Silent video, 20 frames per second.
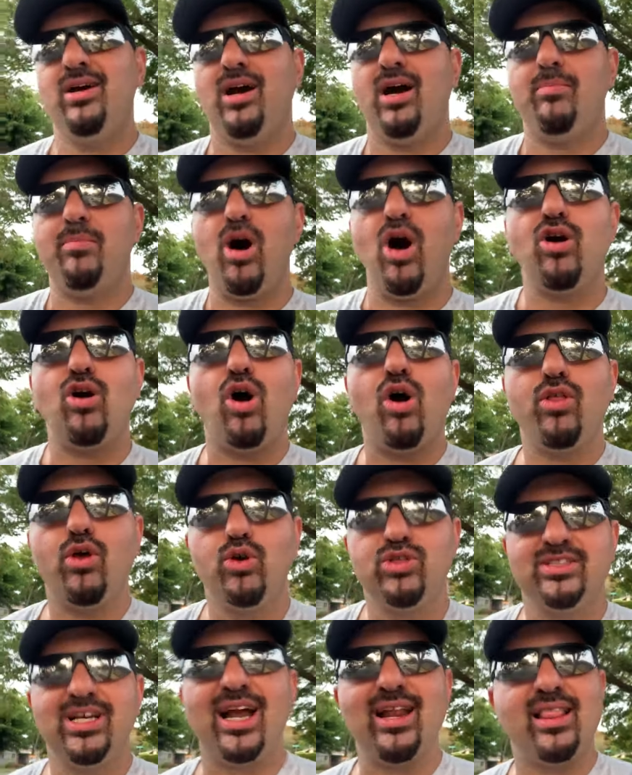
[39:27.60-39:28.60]
among all
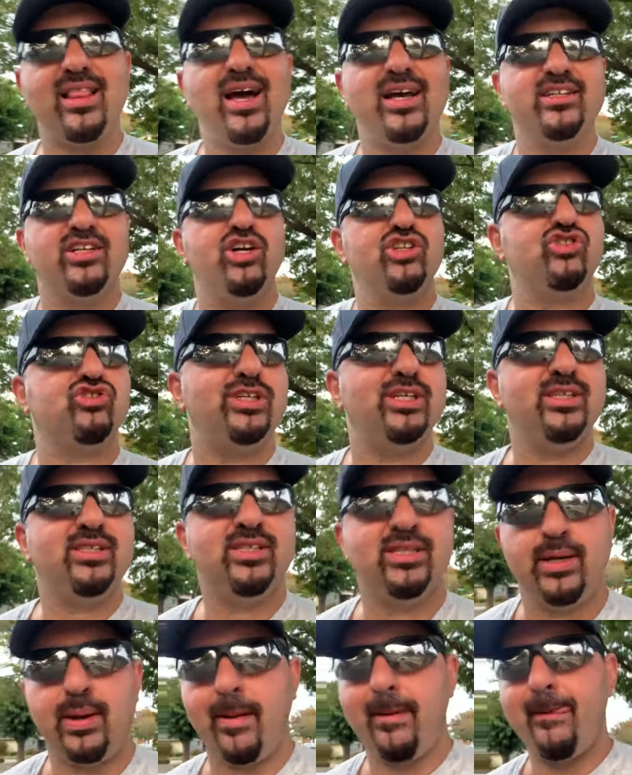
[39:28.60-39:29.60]
those non-aligned
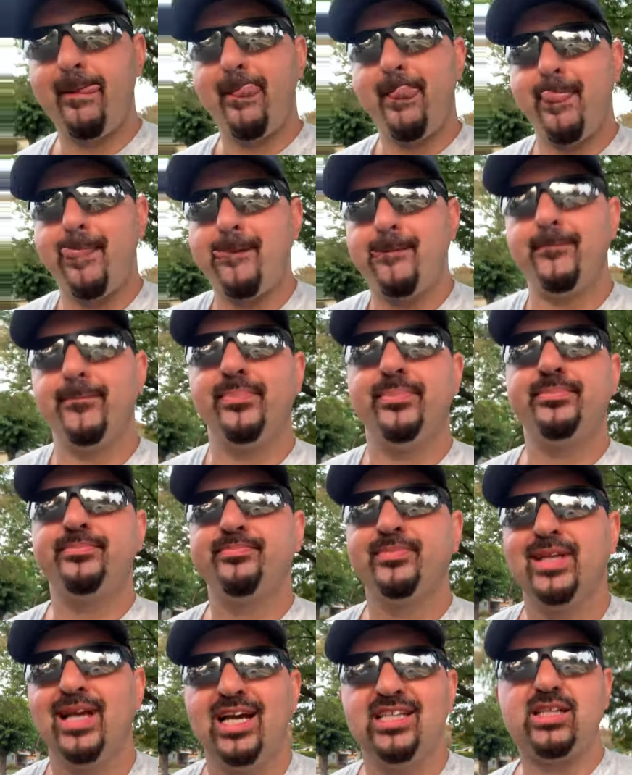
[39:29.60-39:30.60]
countries,
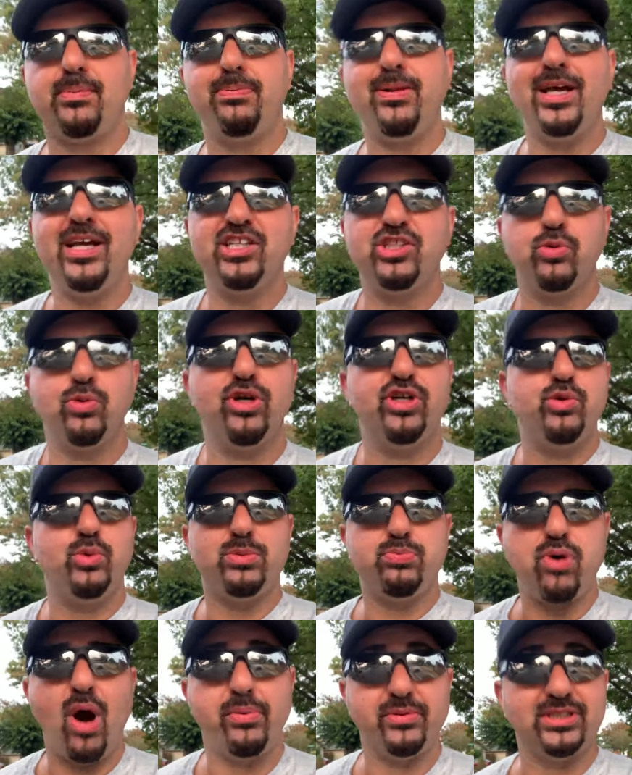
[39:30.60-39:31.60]
is a place where you
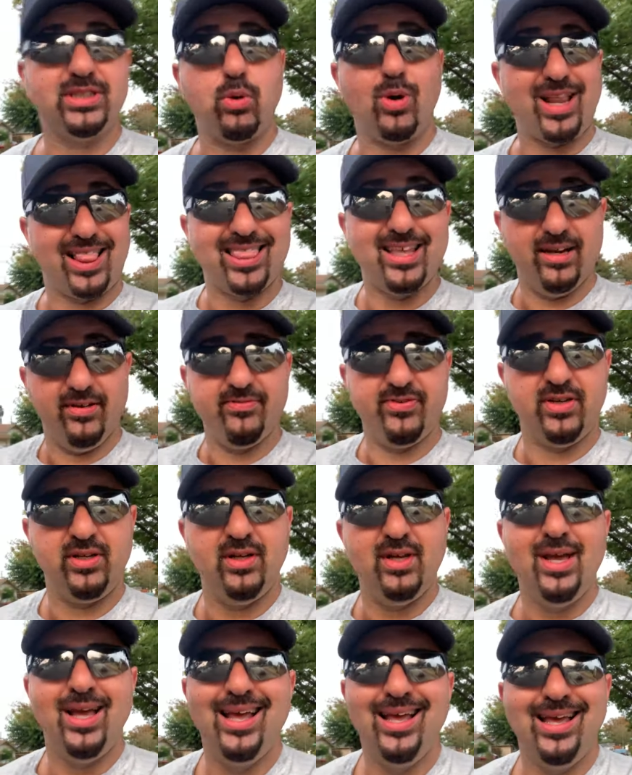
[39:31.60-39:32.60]
would probably want to live,
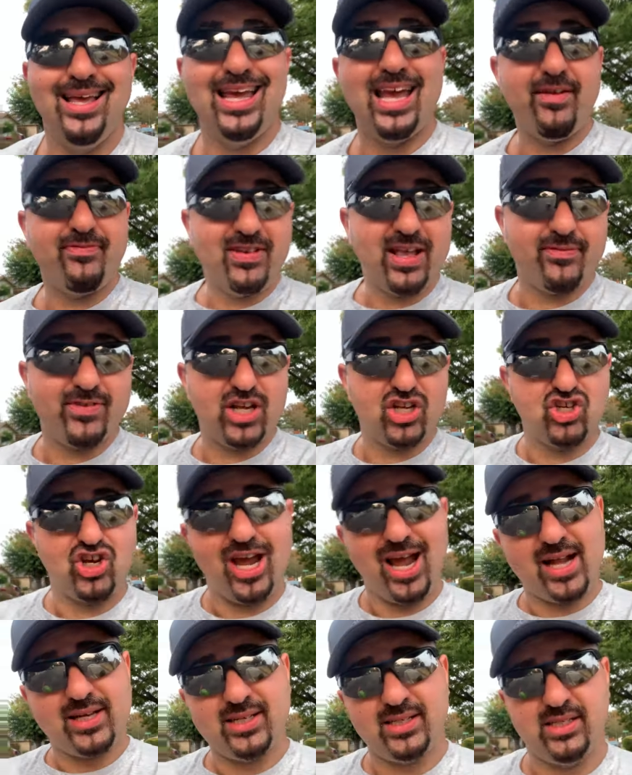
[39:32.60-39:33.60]
if given a
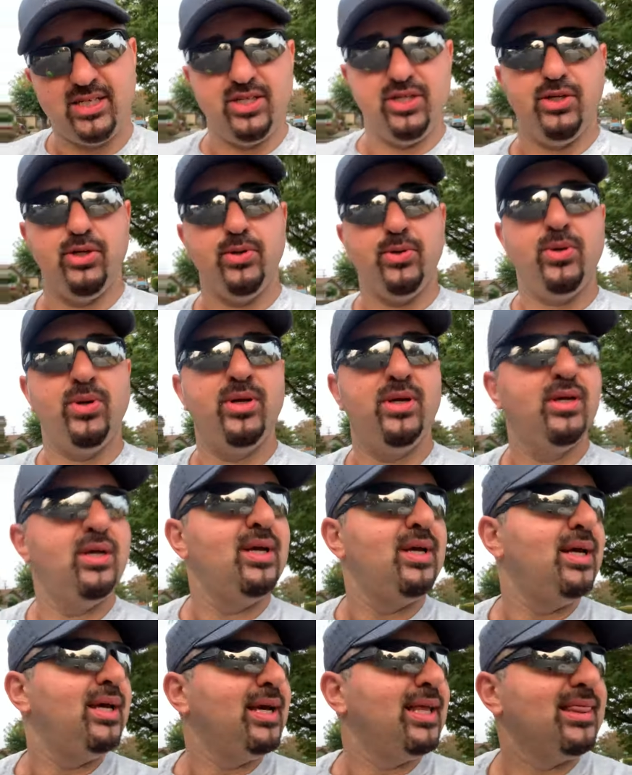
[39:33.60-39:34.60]
chance to
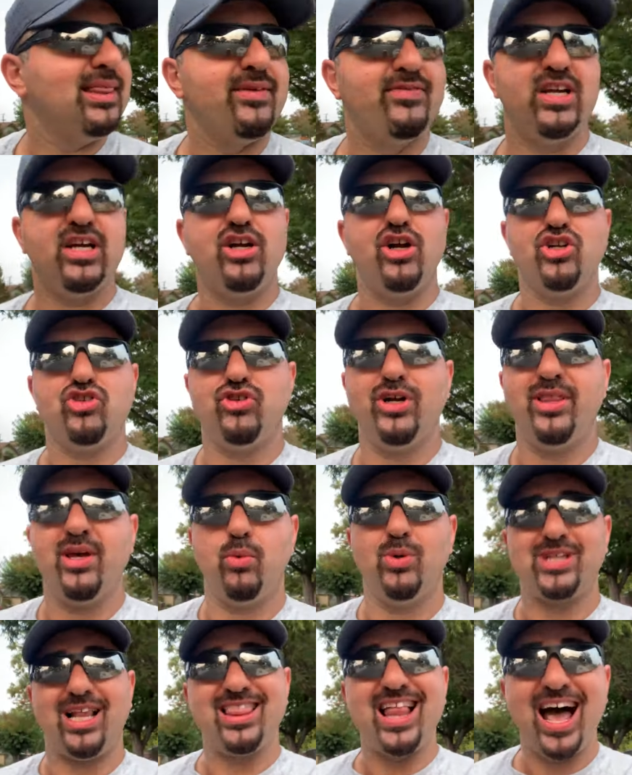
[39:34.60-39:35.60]
live in a country that
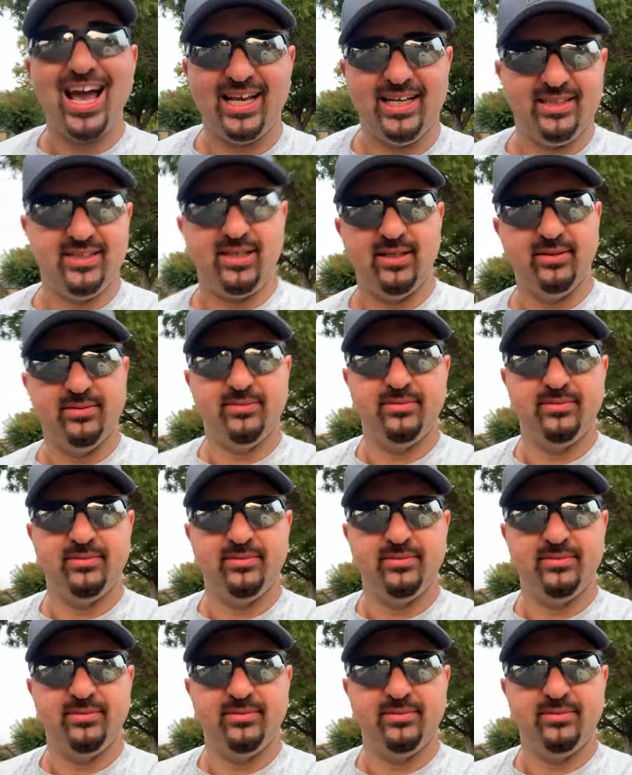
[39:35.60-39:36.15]
was aligned